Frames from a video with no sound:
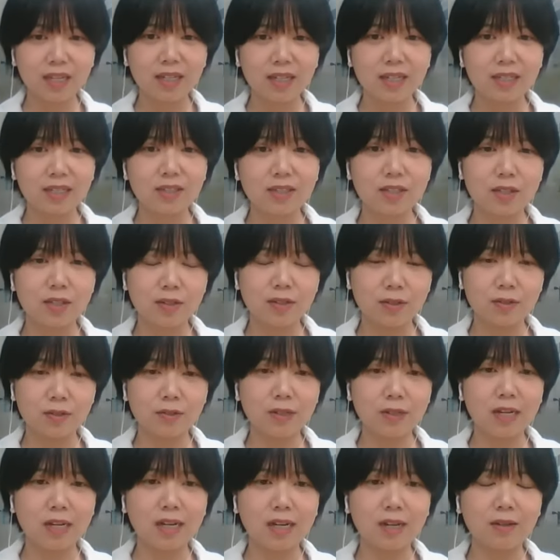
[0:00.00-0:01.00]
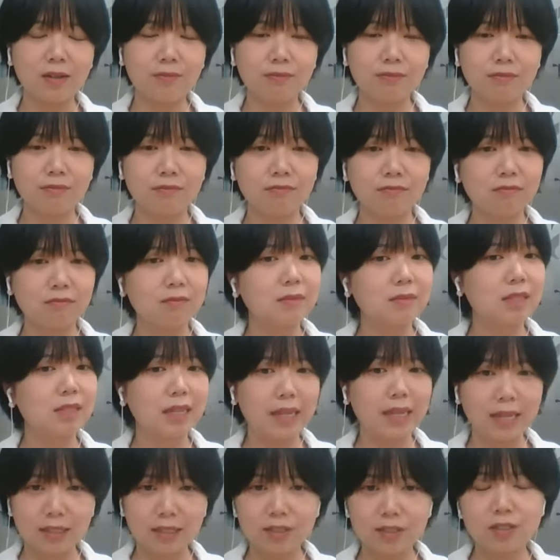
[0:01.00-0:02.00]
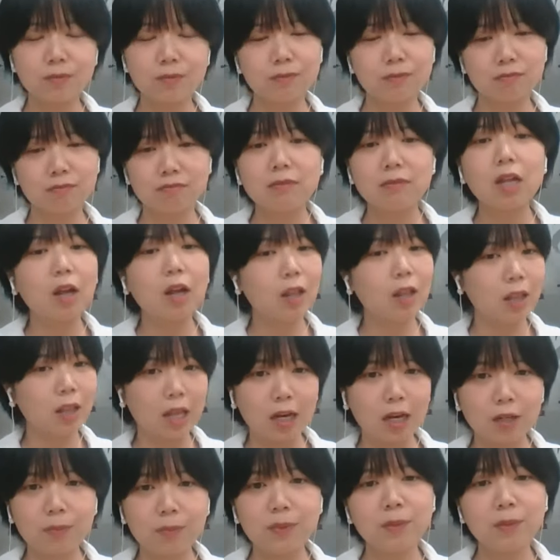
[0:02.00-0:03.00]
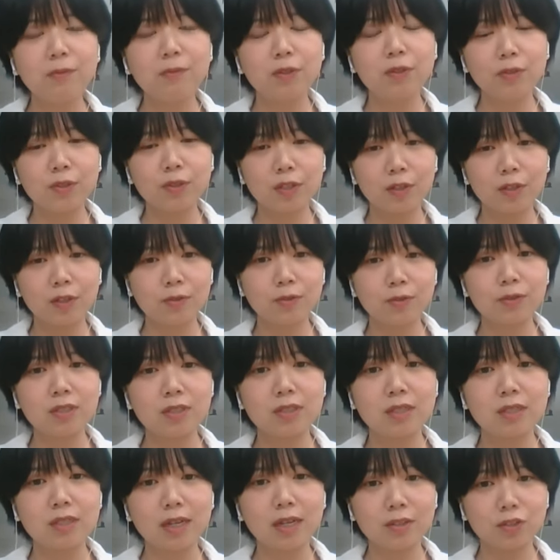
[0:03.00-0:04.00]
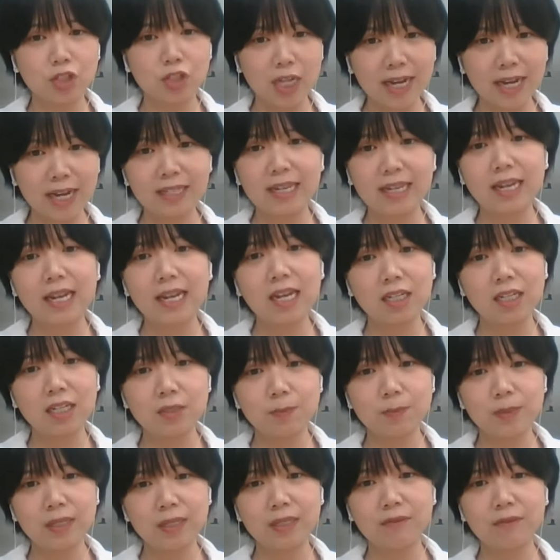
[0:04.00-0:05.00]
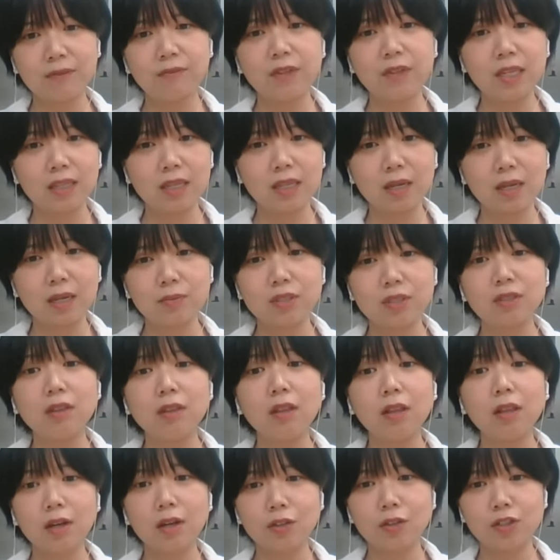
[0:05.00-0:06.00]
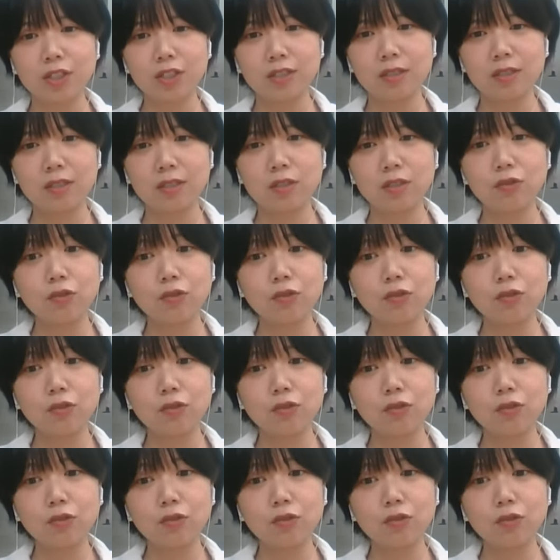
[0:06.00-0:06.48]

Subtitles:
So as a lot of people know, China has been Vietnam's largest